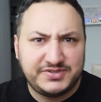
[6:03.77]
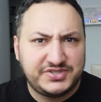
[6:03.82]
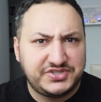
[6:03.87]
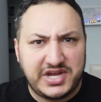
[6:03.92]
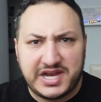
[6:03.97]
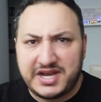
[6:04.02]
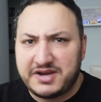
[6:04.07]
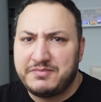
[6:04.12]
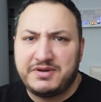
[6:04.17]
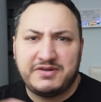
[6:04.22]

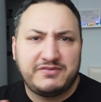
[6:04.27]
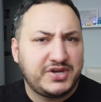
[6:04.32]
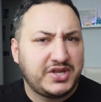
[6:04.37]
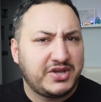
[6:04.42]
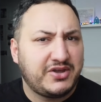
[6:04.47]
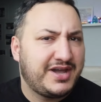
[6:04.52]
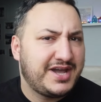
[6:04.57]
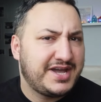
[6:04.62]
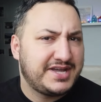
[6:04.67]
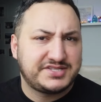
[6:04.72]
share my
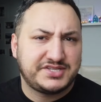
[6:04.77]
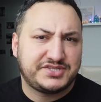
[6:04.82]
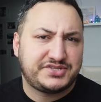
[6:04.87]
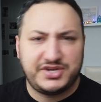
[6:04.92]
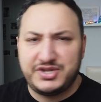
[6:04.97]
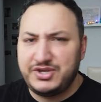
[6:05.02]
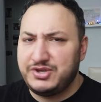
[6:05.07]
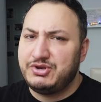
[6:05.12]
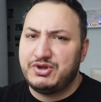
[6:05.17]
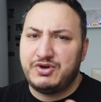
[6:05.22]
video,
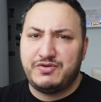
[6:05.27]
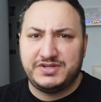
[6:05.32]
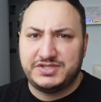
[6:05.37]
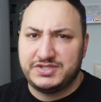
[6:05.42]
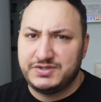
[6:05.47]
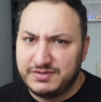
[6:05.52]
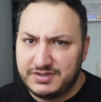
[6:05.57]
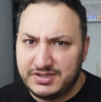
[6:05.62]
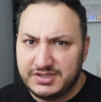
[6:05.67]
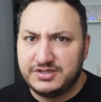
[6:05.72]
etc. You know
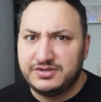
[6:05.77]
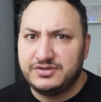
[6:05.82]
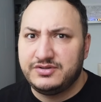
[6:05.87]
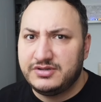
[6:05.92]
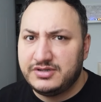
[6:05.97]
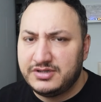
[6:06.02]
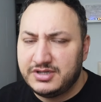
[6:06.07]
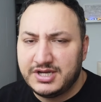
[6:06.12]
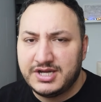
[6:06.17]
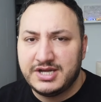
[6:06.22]
what you will
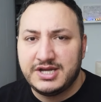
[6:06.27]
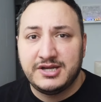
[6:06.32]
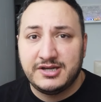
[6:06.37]
do.